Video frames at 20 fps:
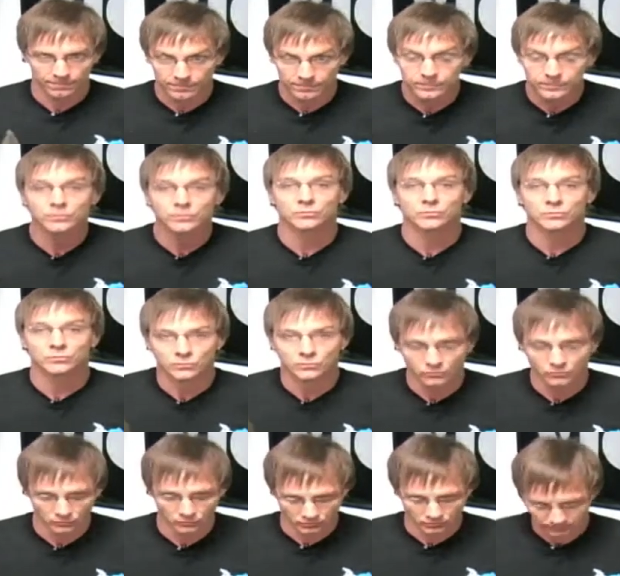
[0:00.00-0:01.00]

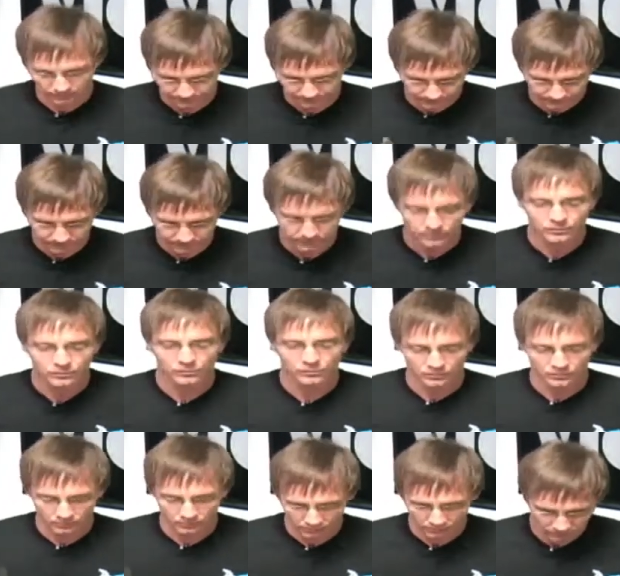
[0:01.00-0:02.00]

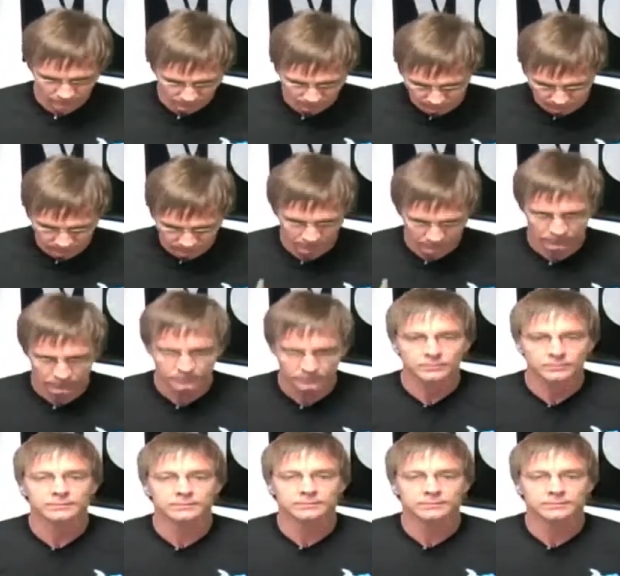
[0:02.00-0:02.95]
(silence)